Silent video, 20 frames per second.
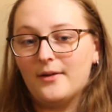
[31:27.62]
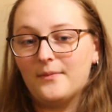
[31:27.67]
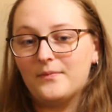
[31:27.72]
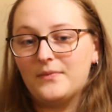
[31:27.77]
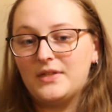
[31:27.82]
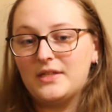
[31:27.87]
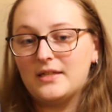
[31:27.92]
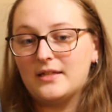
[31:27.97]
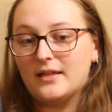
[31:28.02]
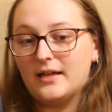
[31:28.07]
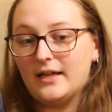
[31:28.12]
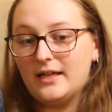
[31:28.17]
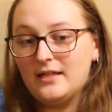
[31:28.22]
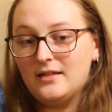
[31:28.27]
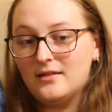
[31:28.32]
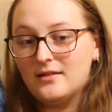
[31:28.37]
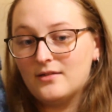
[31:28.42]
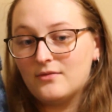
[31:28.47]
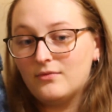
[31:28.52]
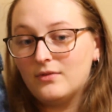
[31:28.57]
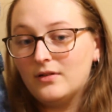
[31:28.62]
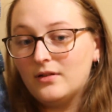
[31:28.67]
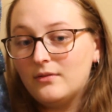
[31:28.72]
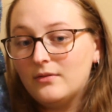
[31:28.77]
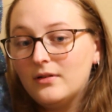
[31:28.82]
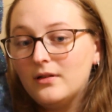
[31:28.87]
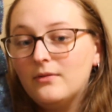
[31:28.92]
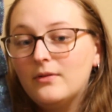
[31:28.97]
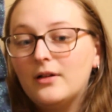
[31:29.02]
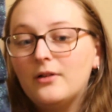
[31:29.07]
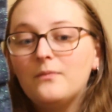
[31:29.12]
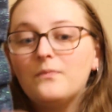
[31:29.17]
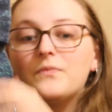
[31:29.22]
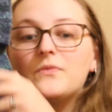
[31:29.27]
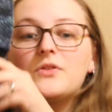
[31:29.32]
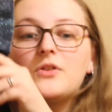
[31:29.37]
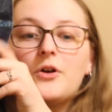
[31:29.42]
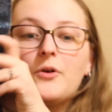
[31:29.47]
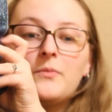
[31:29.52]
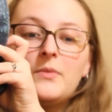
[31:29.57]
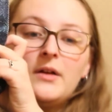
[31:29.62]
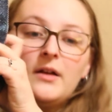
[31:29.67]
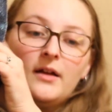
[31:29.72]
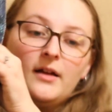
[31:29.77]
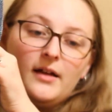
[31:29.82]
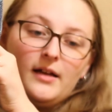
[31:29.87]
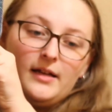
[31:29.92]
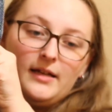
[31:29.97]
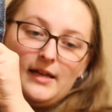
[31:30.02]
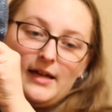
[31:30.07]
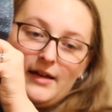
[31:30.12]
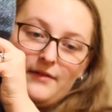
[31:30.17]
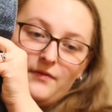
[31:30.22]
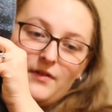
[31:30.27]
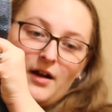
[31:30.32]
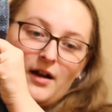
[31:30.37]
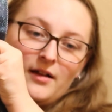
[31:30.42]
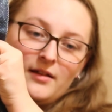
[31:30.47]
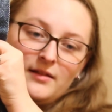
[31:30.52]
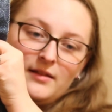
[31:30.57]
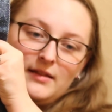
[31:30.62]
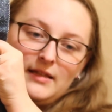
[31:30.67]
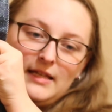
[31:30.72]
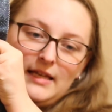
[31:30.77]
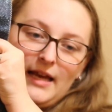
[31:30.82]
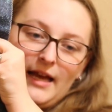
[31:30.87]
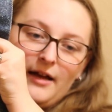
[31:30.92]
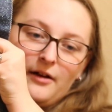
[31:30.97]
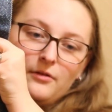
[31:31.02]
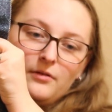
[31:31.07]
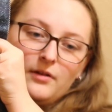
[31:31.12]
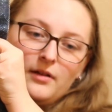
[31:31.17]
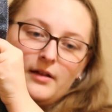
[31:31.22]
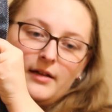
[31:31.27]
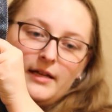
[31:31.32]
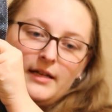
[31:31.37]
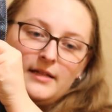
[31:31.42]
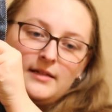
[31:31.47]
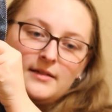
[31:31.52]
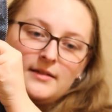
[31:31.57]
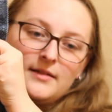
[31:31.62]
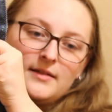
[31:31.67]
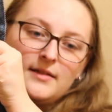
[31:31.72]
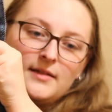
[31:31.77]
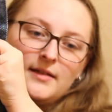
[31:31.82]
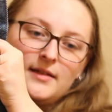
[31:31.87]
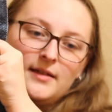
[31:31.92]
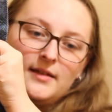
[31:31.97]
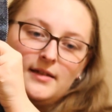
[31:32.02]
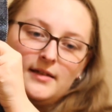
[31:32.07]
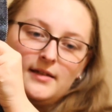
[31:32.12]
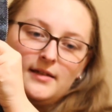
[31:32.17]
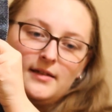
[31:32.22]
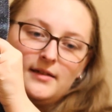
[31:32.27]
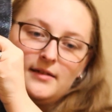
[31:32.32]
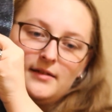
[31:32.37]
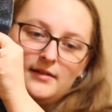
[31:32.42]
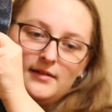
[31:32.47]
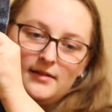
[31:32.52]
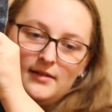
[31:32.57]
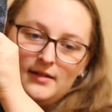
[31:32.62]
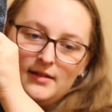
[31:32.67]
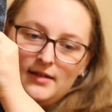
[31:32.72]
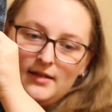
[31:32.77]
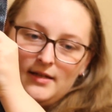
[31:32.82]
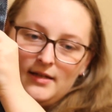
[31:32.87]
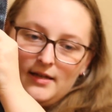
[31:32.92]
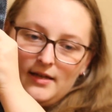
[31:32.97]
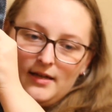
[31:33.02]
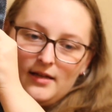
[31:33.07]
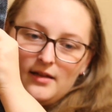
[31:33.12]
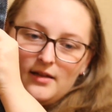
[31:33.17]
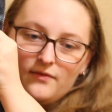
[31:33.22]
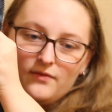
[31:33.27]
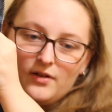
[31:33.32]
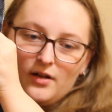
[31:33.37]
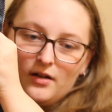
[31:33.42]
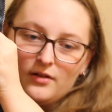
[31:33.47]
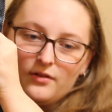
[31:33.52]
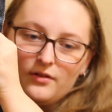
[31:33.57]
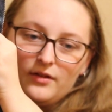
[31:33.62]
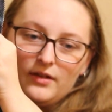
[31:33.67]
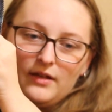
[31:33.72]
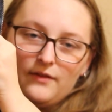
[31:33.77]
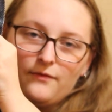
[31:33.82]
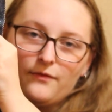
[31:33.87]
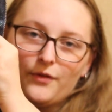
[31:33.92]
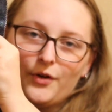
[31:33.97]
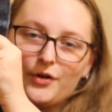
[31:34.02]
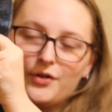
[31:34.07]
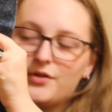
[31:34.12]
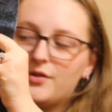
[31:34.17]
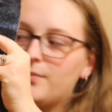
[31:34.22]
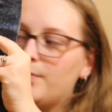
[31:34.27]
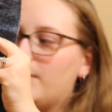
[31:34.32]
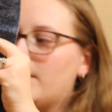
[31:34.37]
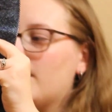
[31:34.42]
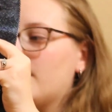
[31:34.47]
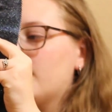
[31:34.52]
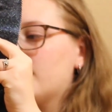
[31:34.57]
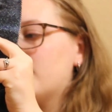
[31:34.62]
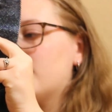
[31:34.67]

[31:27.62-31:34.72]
designs really, really well. So I've gotten the outlines, and I've gotten the first part